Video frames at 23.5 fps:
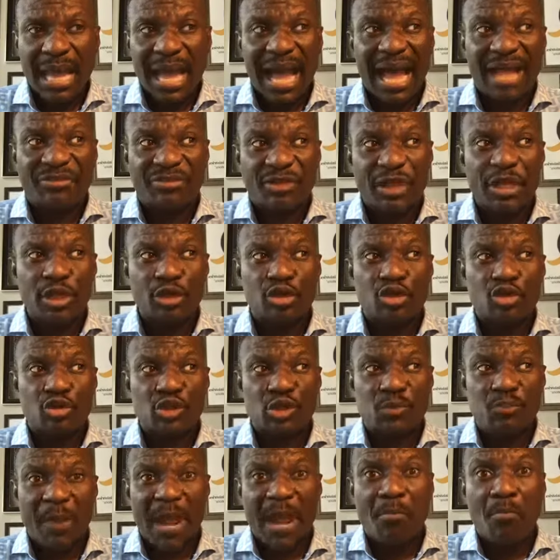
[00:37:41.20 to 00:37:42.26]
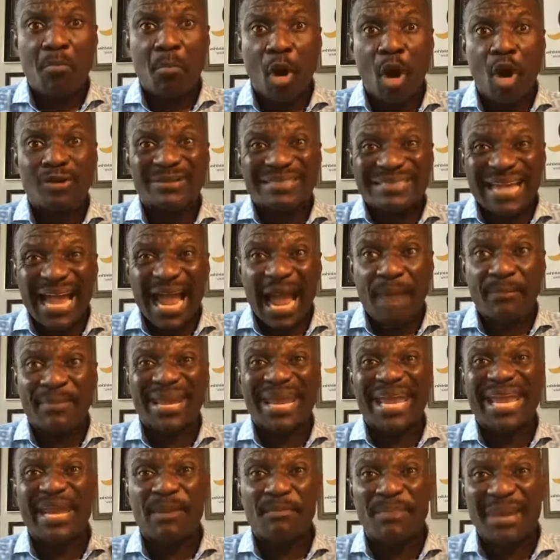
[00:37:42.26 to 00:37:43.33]
I think you should spend more time
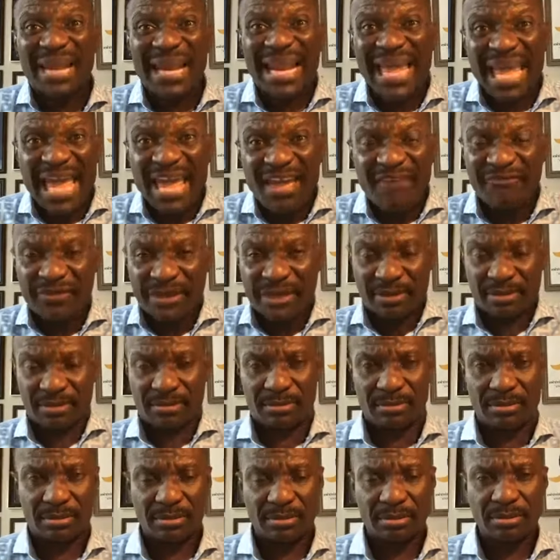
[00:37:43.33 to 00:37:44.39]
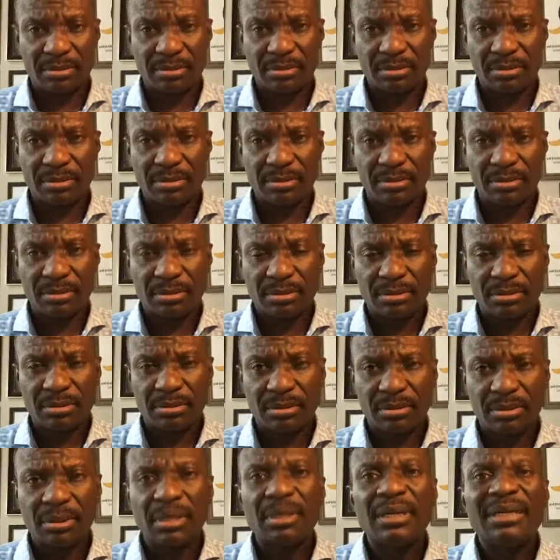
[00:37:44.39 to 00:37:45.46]
in believing
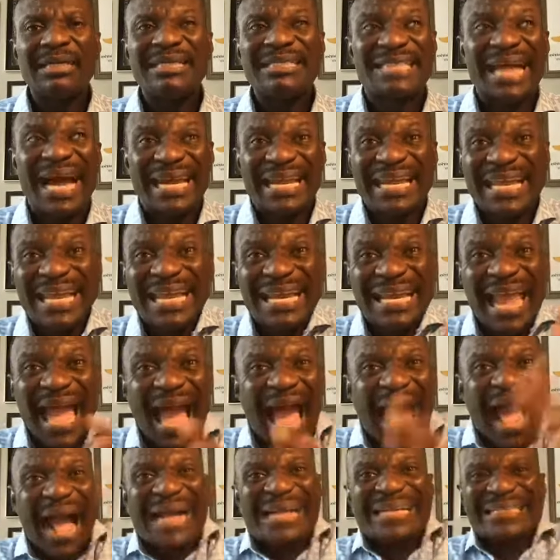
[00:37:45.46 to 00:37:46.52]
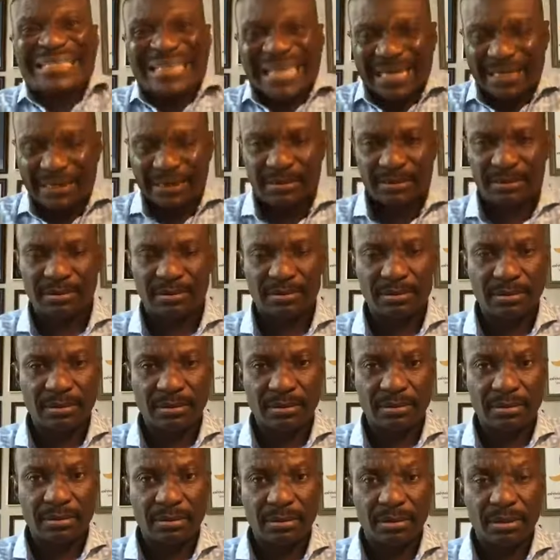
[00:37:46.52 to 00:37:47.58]
than in acting
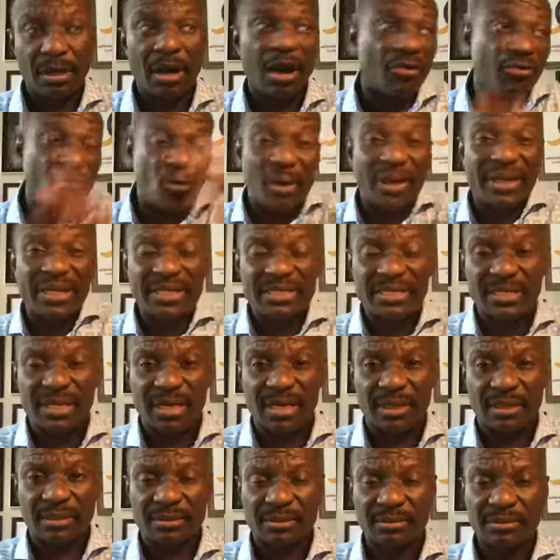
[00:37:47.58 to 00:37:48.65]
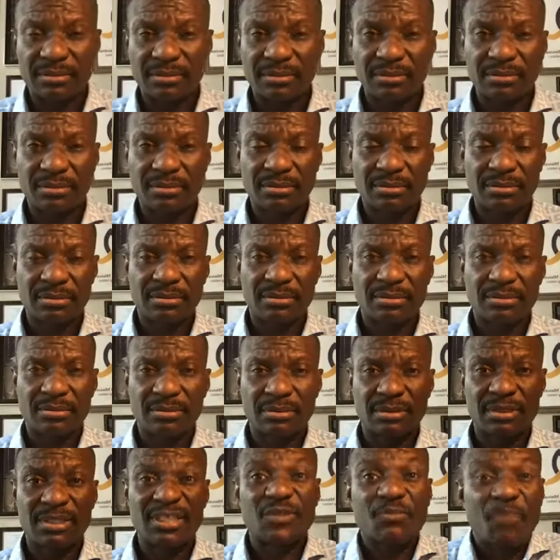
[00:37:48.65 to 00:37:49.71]
of what he's done.
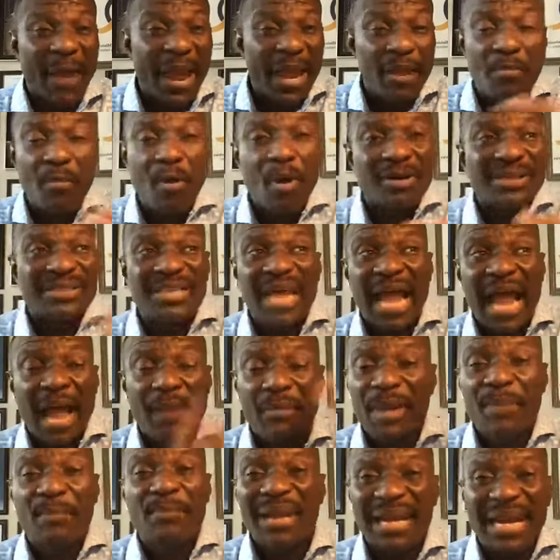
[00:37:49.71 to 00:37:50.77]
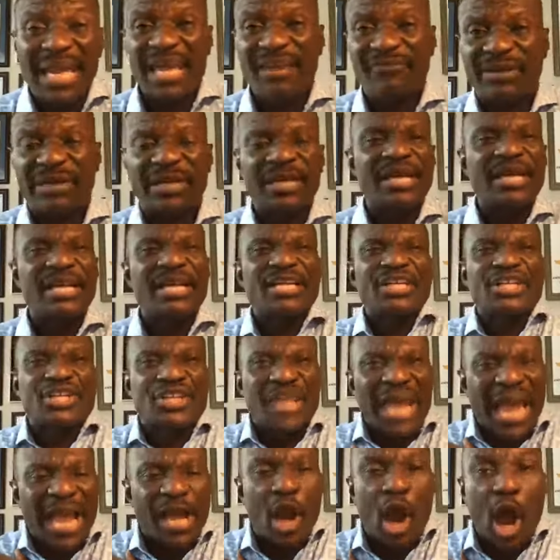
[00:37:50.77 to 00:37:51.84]
Spend more time in believing.
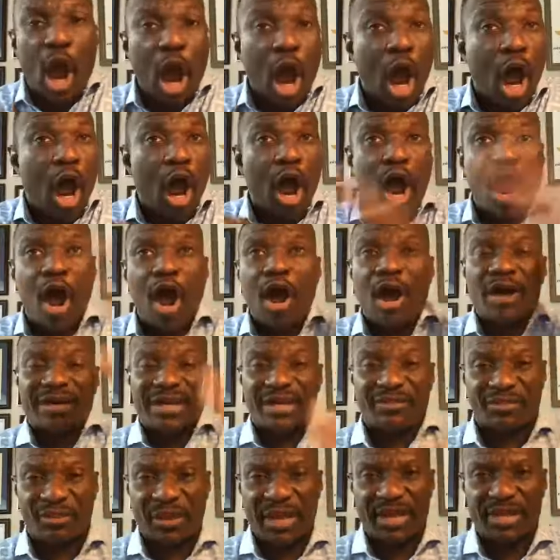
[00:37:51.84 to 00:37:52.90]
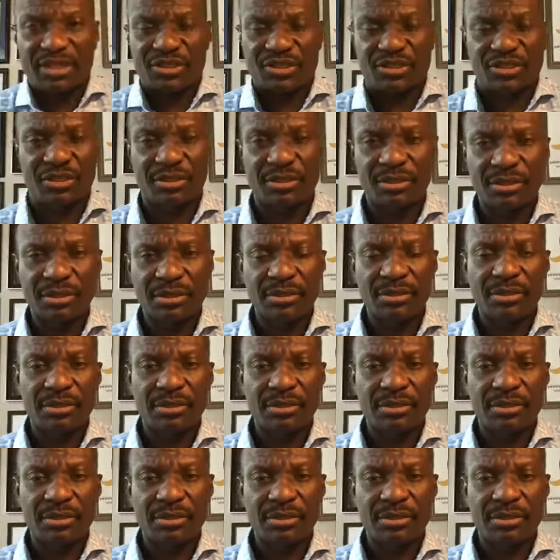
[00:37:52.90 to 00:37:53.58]
Check all the things